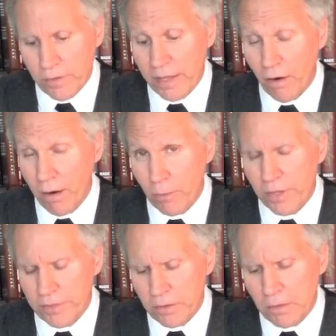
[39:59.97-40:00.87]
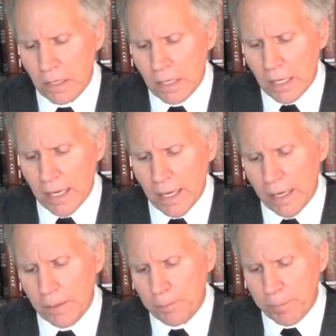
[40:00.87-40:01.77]
They are with you.
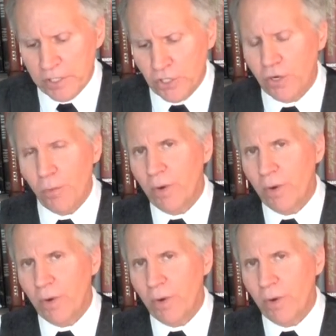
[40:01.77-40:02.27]
But you don't